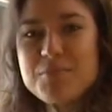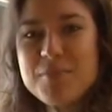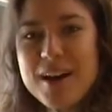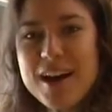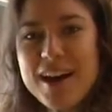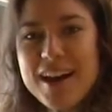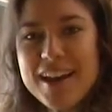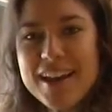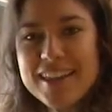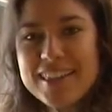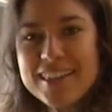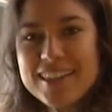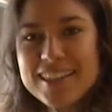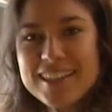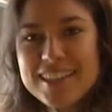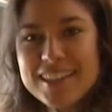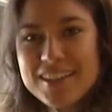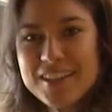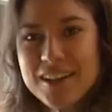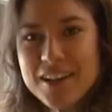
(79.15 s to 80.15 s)
buy
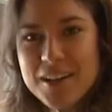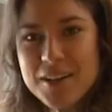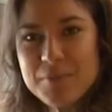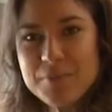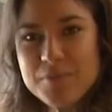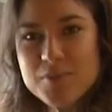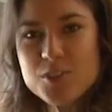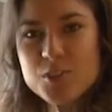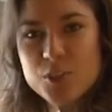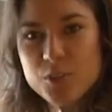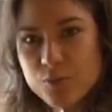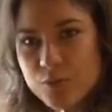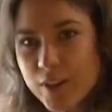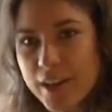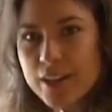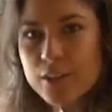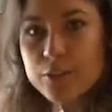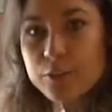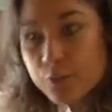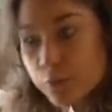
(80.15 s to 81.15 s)
the
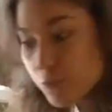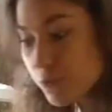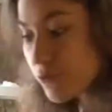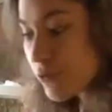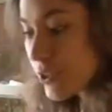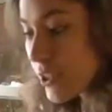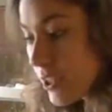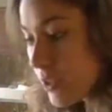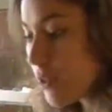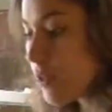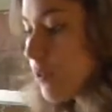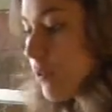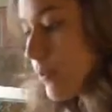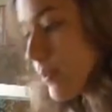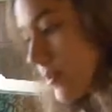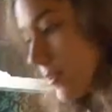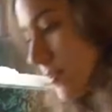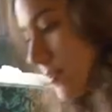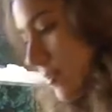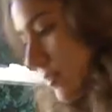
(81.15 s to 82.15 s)
certified gluten-free
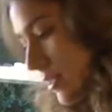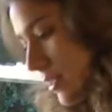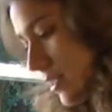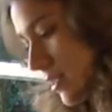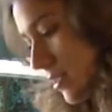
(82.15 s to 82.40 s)
oats,